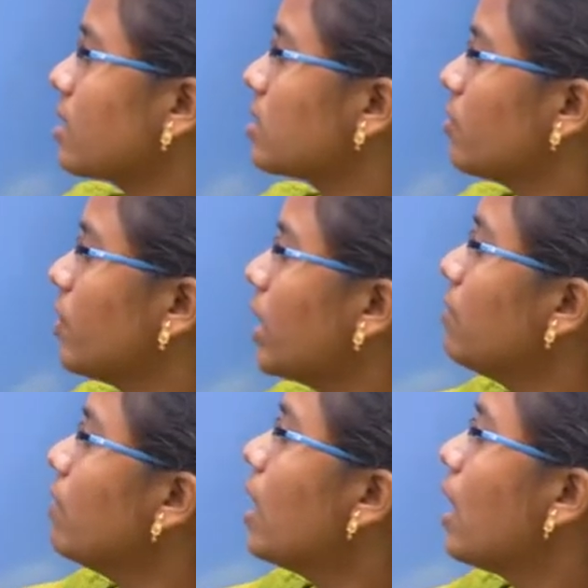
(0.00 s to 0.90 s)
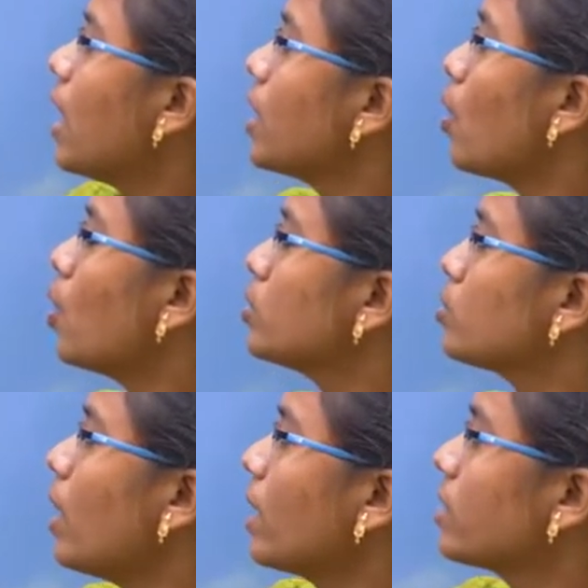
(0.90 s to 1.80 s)
as a wave and
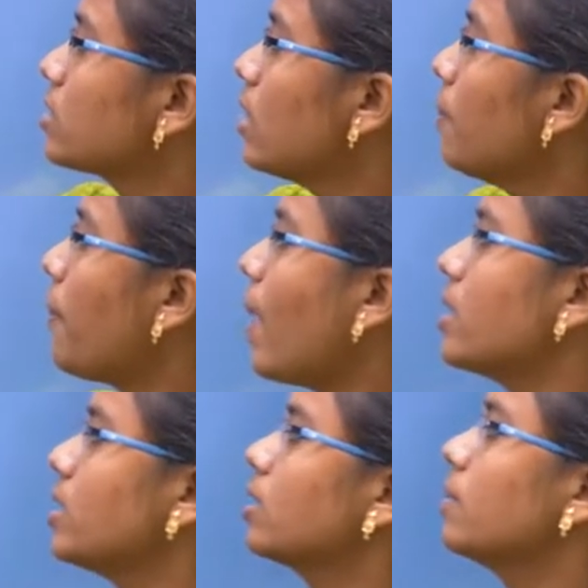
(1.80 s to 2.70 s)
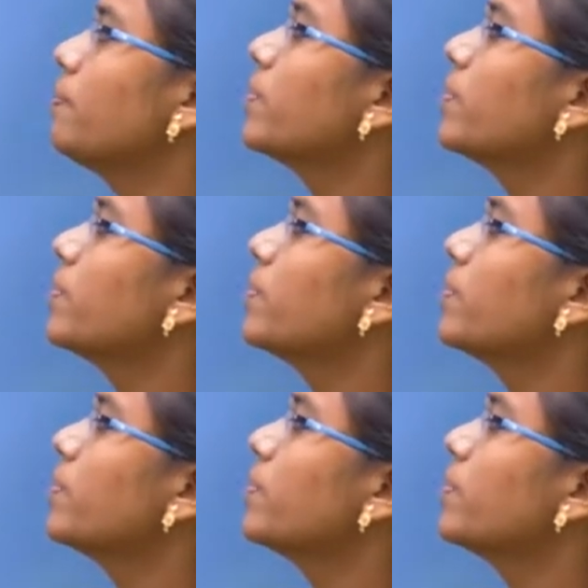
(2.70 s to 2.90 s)
also act as a particle.